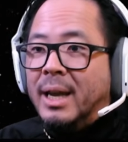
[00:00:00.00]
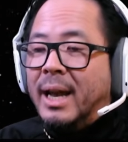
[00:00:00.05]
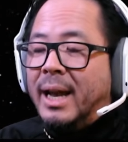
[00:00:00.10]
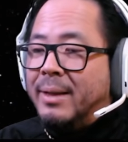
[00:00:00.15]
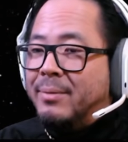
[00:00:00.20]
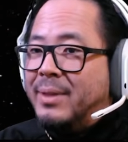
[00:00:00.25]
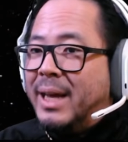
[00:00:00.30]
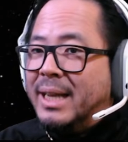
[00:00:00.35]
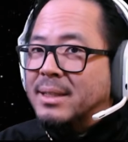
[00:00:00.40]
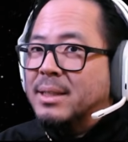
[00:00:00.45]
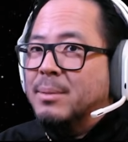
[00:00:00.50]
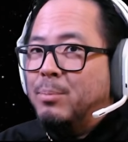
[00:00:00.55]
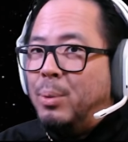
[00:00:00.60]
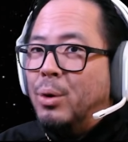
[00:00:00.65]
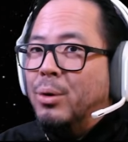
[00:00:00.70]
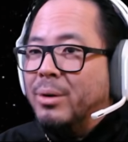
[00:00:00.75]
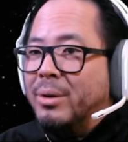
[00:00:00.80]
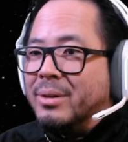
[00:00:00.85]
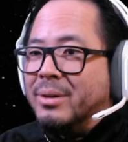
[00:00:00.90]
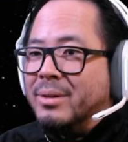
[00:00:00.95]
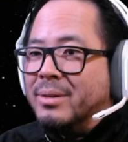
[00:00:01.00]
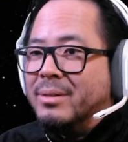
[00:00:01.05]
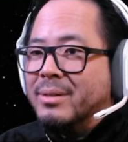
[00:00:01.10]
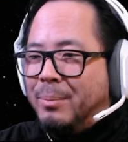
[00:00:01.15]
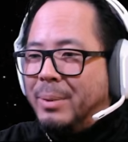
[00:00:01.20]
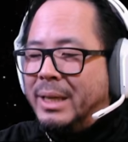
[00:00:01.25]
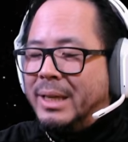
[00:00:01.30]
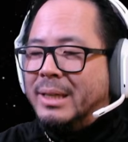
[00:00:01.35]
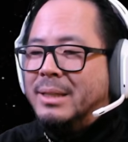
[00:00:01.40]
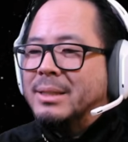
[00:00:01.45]
And that's important
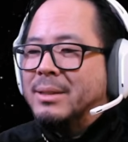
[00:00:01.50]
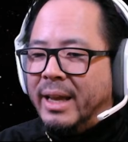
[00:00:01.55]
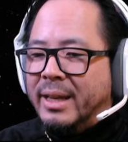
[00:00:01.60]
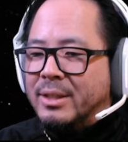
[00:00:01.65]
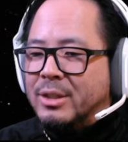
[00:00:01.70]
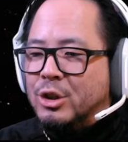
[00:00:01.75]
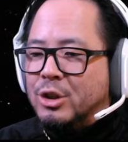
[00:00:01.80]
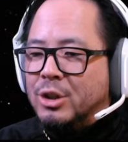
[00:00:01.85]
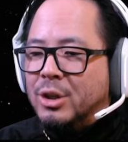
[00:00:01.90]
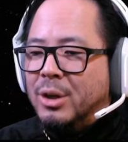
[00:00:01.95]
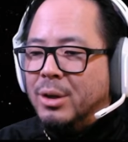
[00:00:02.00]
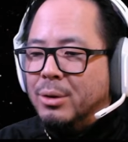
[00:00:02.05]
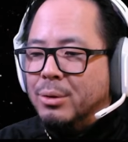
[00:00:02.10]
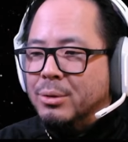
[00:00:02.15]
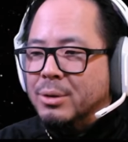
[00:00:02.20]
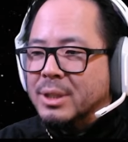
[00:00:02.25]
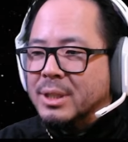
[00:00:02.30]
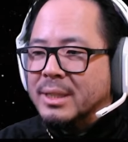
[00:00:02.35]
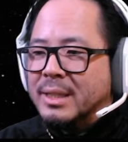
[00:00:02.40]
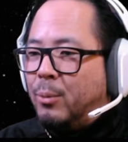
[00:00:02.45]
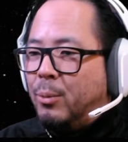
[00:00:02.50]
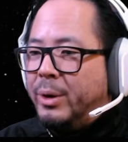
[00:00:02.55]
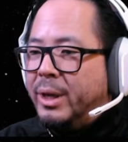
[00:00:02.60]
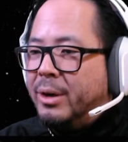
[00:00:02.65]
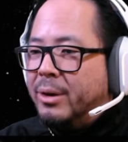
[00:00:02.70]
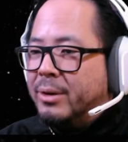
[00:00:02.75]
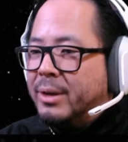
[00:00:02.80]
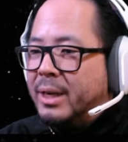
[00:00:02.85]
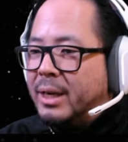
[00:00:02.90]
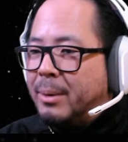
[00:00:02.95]
because it shows that we
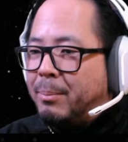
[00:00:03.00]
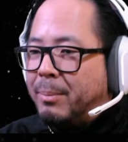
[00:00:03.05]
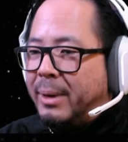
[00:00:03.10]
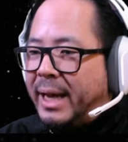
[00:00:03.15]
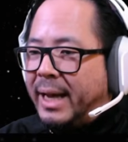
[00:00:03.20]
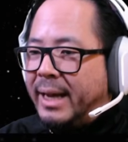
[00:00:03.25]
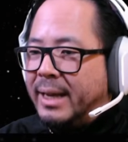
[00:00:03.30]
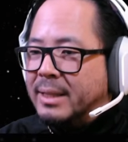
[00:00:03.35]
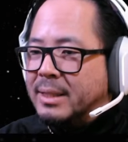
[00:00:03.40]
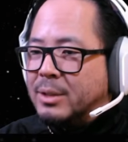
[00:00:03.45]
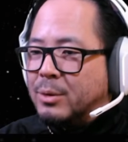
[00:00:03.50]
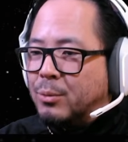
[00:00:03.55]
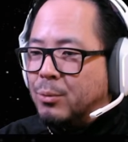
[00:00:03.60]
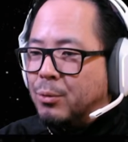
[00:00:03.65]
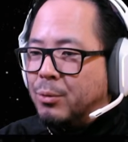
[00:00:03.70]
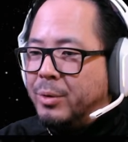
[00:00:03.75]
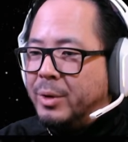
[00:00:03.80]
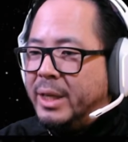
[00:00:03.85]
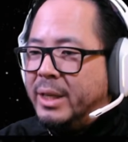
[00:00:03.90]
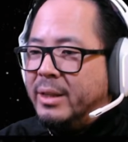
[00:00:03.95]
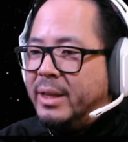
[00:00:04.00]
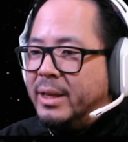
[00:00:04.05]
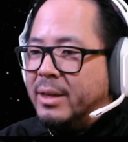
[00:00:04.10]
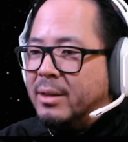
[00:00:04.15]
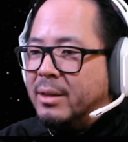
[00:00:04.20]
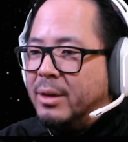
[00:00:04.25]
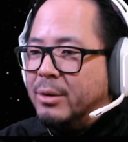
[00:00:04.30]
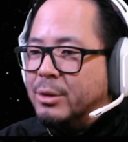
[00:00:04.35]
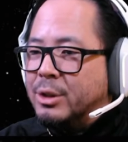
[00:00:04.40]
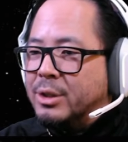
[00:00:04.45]
are going to pass really
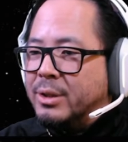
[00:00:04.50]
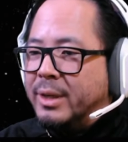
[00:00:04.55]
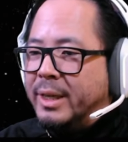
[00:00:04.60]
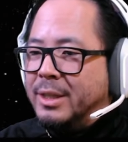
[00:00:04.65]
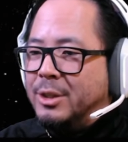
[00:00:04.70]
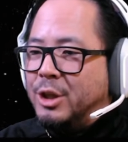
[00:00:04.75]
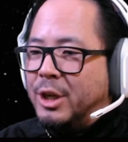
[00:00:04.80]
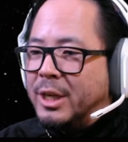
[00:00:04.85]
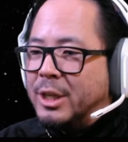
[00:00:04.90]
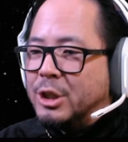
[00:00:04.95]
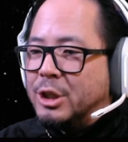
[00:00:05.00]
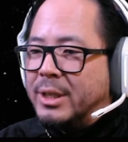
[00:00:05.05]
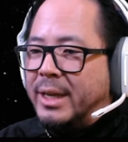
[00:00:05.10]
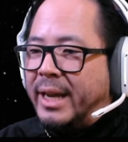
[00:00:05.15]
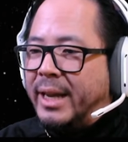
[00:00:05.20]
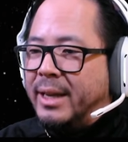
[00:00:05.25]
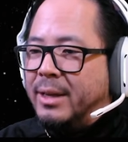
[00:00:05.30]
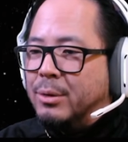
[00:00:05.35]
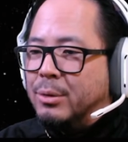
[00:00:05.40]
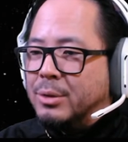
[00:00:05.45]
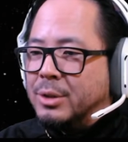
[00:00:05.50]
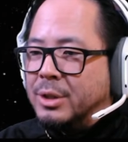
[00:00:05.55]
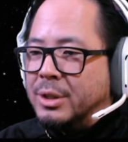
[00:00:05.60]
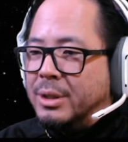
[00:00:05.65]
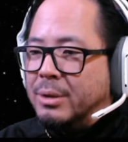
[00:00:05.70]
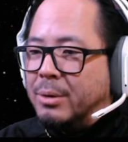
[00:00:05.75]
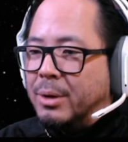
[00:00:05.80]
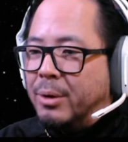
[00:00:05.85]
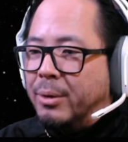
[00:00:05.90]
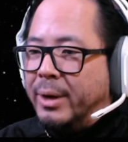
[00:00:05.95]
close to ejection angle
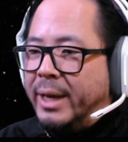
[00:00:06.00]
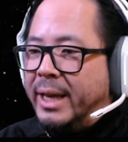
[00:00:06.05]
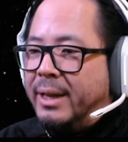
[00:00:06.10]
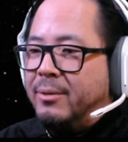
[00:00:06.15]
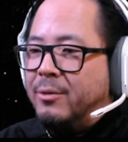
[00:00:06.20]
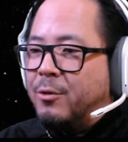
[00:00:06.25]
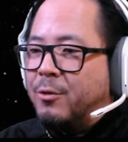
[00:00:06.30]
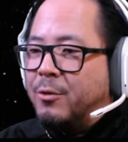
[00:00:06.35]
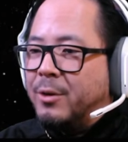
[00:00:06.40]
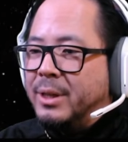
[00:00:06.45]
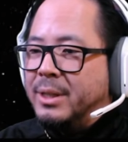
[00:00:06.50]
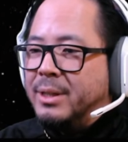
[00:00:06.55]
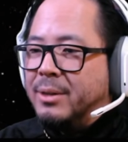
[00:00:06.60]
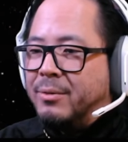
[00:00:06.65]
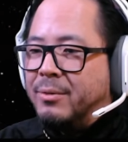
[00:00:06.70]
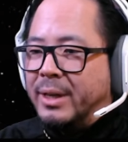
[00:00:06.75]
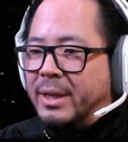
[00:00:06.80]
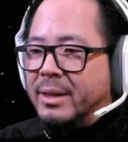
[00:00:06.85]
0 in front of it.